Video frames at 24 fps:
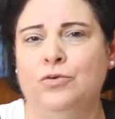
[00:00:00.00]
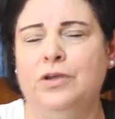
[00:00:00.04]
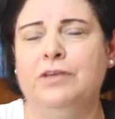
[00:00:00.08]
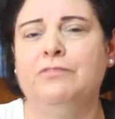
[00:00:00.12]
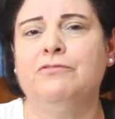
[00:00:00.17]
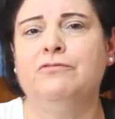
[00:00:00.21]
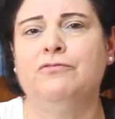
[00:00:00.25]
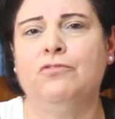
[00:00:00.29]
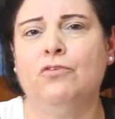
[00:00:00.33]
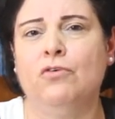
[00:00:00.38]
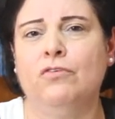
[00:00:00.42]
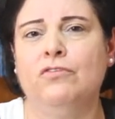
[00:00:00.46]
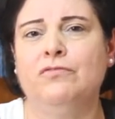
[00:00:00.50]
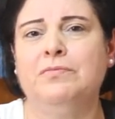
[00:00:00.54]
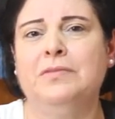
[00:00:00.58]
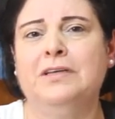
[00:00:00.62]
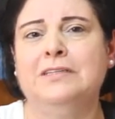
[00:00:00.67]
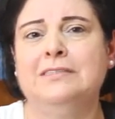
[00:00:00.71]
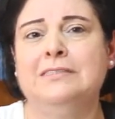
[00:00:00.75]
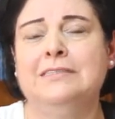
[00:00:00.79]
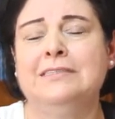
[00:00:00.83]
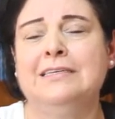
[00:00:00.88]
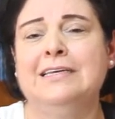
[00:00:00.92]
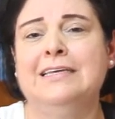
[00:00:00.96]

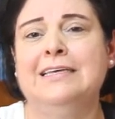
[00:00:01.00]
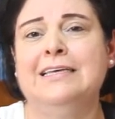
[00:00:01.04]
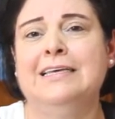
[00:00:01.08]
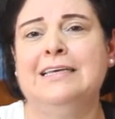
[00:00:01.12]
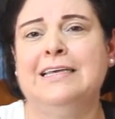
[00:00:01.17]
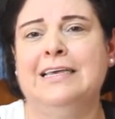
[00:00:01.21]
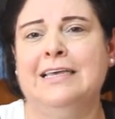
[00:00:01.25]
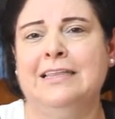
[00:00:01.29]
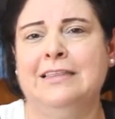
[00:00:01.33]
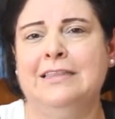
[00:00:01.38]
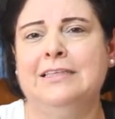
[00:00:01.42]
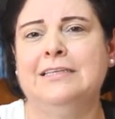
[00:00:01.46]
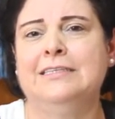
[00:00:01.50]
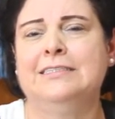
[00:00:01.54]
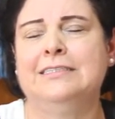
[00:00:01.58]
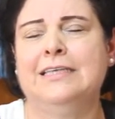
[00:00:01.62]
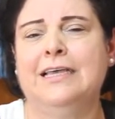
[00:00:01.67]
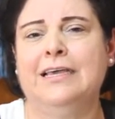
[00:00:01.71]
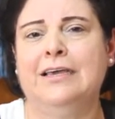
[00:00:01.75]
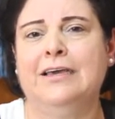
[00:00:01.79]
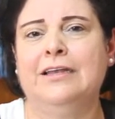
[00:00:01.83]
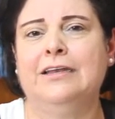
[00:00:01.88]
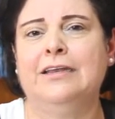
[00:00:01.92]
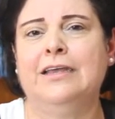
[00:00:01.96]
involvement in this
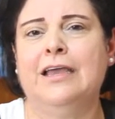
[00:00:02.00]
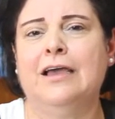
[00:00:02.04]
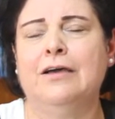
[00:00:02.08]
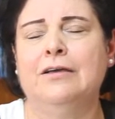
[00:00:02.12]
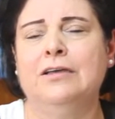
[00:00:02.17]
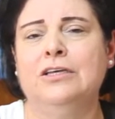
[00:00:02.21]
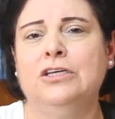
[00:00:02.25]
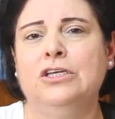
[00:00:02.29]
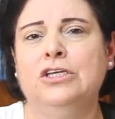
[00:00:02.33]
area.